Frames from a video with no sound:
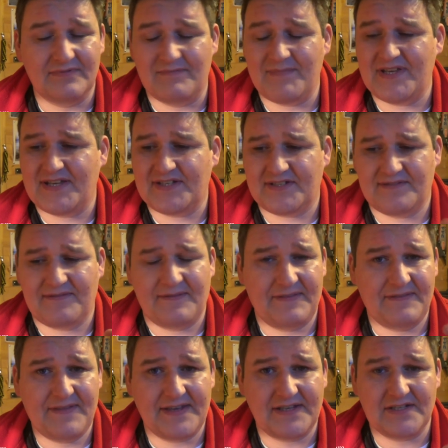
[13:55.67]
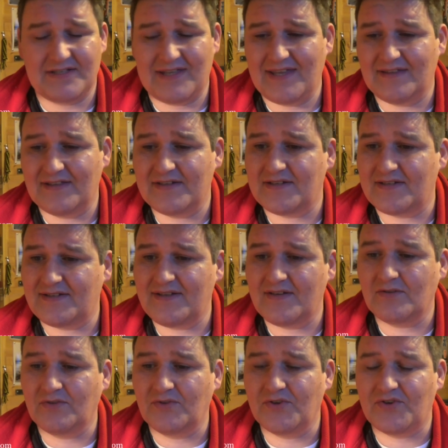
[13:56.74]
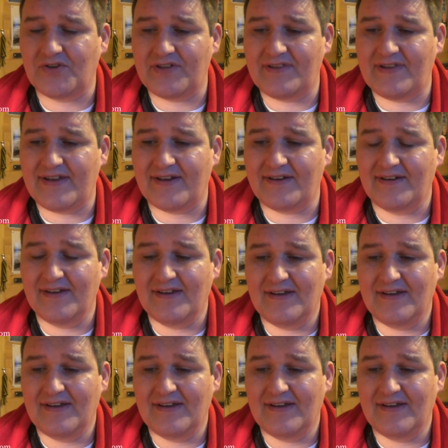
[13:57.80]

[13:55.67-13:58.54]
I mean, that's thick stainless steel going on there.